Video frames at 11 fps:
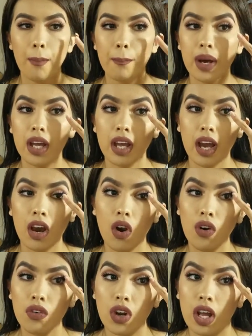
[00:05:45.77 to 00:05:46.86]
But
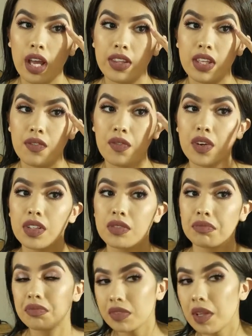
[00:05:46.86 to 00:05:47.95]
overall, I think for
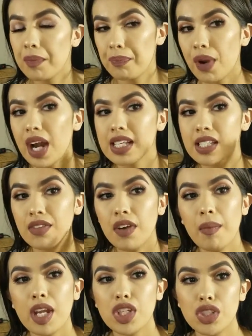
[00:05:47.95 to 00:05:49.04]
the price of
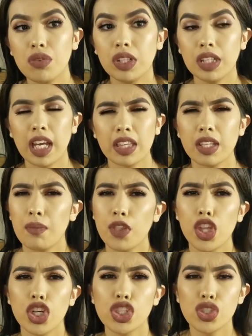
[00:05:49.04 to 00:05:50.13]
them, I do really like them.
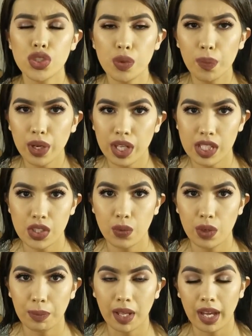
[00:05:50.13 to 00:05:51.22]
They're super easy
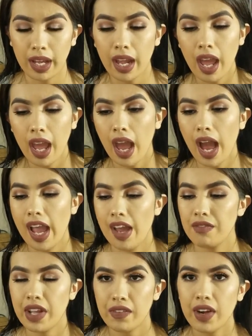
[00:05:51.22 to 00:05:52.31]
to apply. I
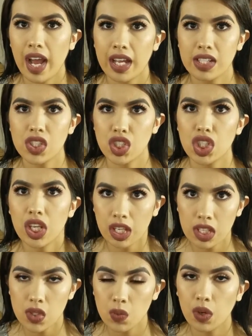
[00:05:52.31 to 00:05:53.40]
have never had such
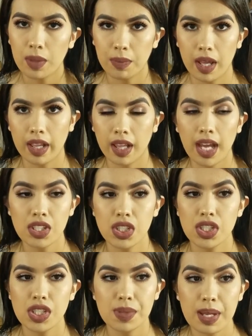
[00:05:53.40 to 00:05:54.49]
ease when applying
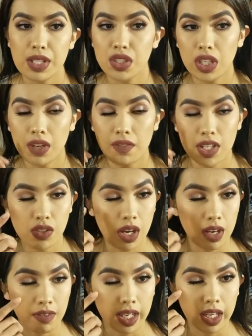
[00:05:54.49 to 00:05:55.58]
lashes, especially if I don't
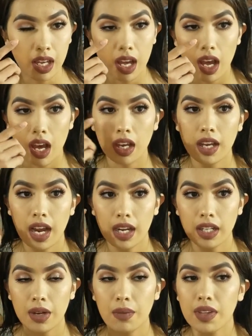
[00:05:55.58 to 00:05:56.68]
have like a
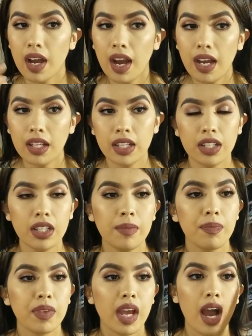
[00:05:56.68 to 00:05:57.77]
guideline with
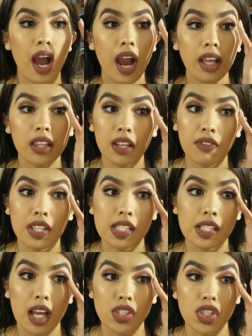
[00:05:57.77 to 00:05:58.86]
eyeliner. I love
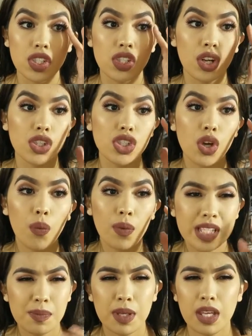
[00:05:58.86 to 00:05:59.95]
these lashes. They are so
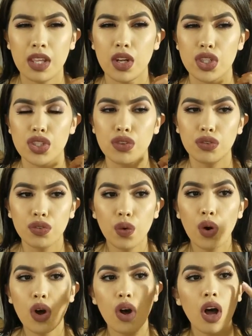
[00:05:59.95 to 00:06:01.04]
wispy, they are so
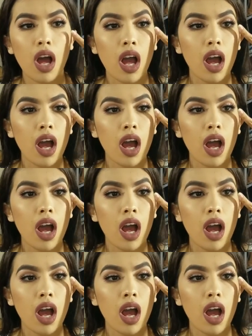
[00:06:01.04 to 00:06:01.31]
full,